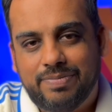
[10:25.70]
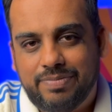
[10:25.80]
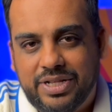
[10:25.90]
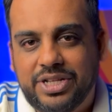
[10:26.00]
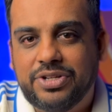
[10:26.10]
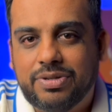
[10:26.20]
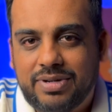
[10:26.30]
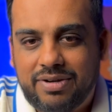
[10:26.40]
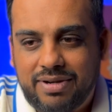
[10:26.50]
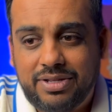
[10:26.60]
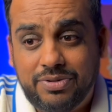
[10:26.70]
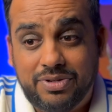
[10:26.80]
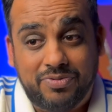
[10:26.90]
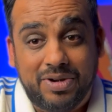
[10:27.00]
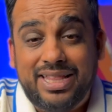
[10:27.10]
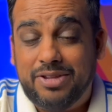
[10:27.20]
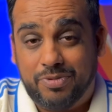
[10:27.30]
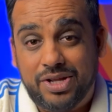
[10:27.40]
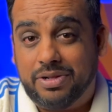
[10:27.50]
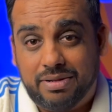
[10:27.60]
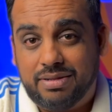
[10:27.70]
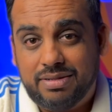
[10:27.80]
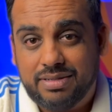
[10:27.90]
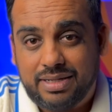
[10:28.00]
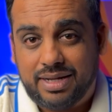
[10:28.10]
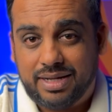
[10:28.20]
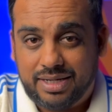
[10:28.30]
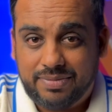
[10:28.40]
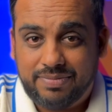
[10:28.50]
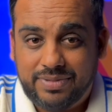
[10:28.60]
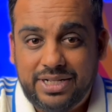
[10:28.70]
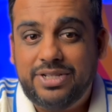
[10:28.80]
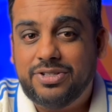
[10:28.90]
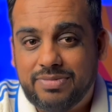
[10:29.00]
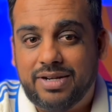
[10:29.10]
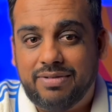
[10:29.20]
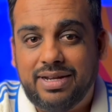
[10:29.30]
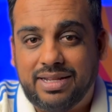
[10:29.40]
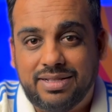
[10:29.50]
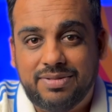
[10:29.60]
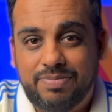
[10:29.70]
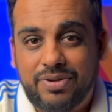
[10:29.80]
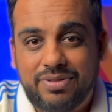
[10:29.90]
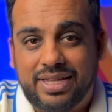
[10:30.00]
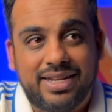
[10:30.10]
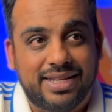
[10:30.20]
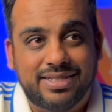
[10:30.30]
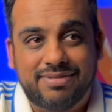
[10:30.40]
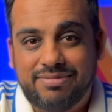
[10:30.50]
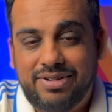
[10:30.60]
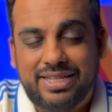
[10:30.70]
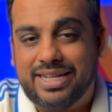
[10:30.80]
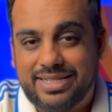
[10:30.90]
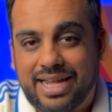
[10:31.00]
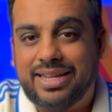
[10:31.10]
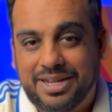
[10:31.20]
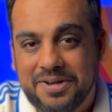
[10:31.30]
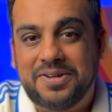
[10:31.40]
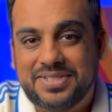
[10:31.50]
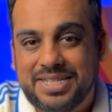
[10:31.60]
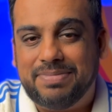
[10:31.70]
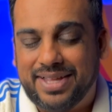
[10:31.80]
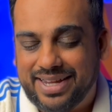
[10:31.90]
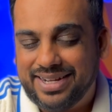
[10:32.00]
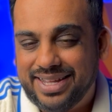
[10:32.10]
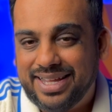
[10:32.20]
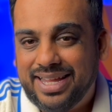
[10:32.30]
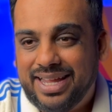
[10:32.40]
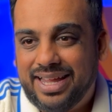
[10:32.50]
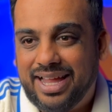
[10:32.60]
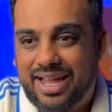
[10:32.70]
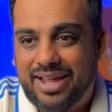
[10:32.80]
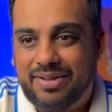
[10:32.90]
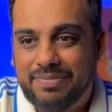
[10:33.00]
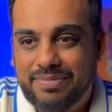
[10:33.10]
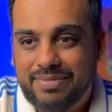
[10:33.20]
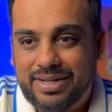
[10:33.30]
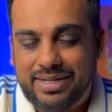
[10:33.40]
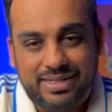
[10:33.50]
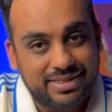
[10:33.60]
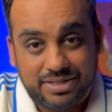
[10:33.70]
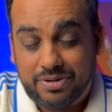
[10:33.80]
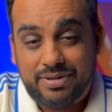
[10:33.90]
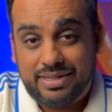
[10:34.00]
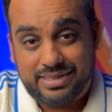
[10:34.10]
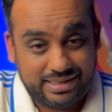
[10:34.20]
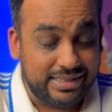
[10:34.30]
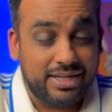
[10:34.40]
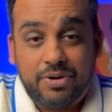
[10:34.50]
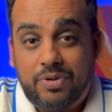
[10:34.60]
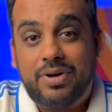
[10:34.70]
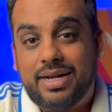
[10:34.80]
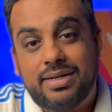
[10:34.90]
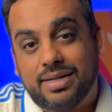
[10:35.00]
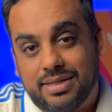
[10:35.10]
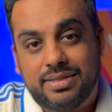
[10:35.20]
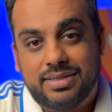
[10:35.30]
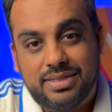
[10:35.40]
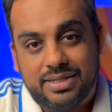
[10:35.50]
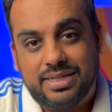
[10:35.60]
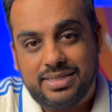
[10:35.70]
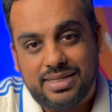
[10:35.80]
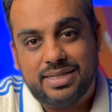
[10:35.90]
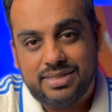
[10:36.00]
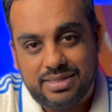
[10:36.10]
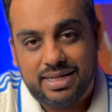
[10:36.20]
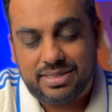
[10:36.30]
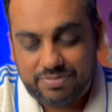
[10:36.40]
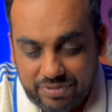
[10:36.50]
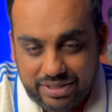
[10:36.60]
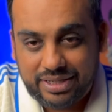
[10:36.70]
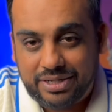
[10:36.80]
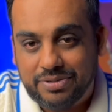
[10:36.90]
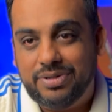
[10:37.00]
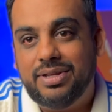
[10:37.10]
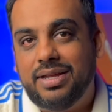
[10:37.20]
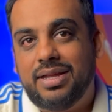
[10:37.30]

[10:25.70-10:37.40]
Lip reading: Nitish Kumar Reddy, who did really well. Nitish Kumar Reddy, both innings, really attacking knocks he played, and he's an all-rounder, so that's really good.